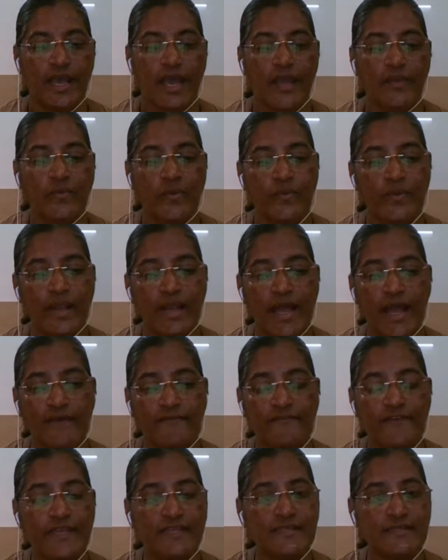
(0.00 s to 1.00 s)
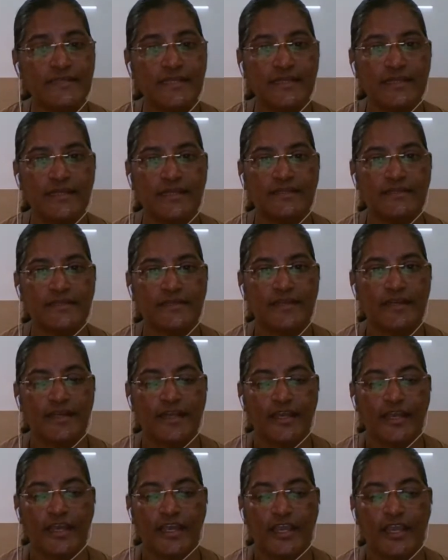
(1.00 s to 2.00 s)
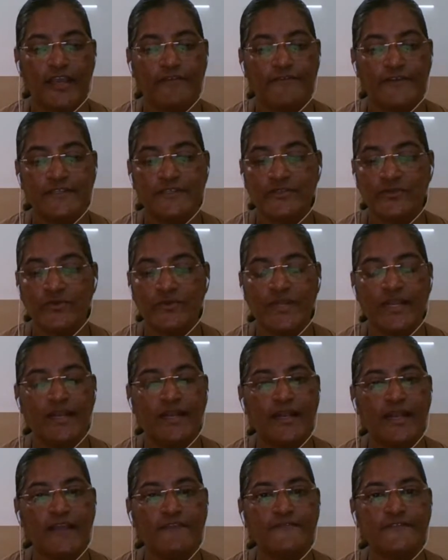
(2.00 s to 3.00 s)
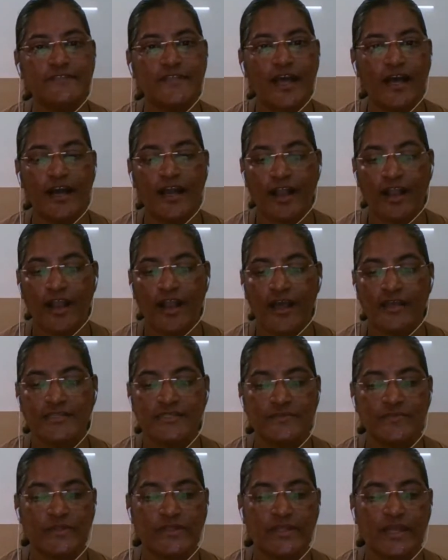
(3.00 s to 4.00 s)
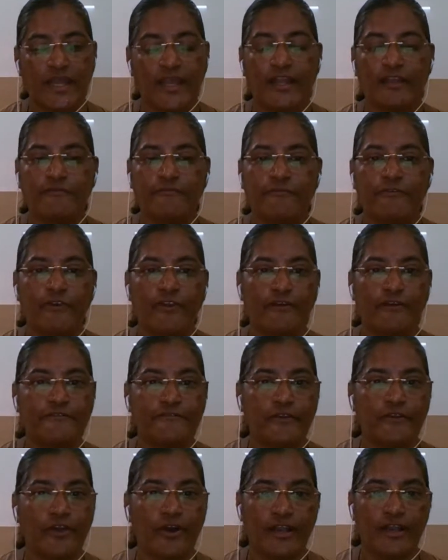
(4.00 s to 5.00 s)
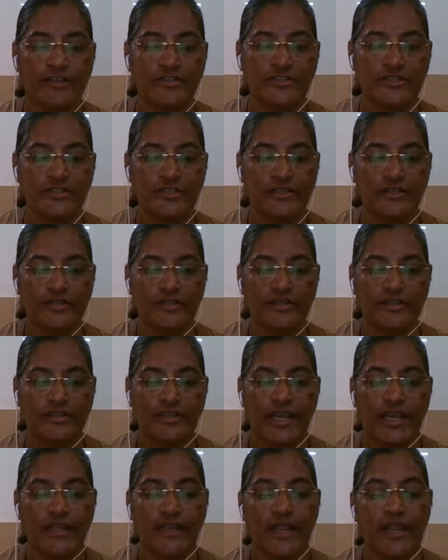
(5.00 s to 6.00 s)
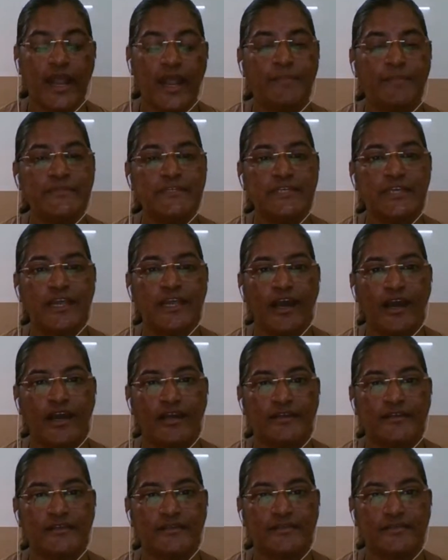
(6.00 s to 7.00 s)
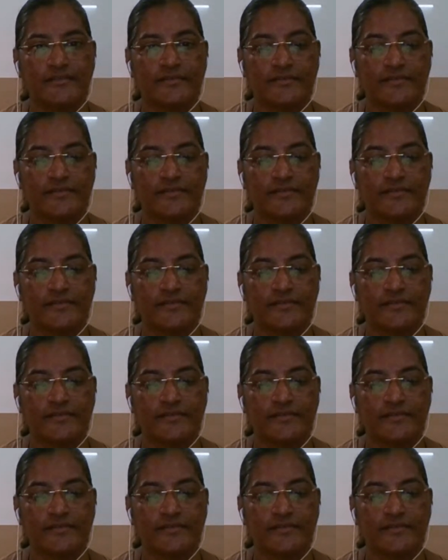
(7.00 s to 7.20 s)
and we will have wasted it if a student leaves our class with a head full of knowledge and an empty heart.